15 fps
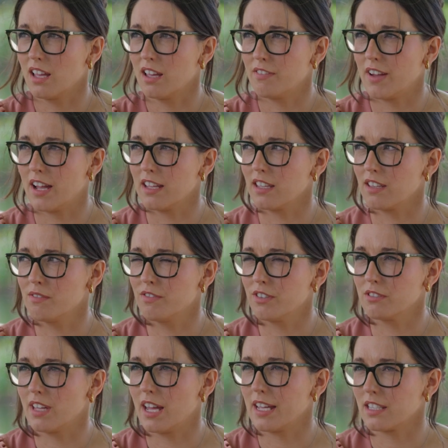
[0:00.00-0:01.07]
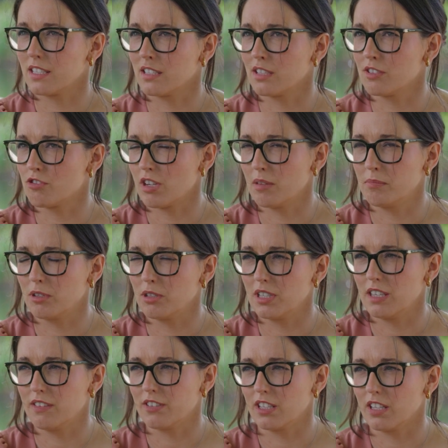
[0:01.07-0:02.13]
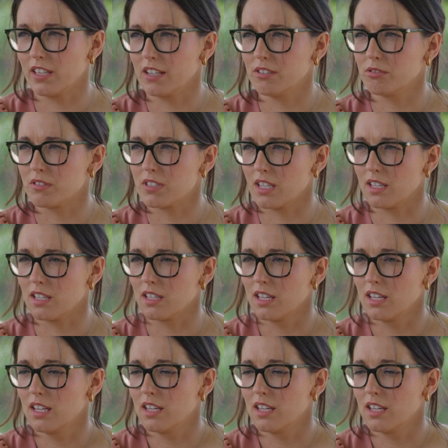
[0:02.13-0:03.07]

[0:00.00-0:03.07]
if I can feel that I can contribute even a little to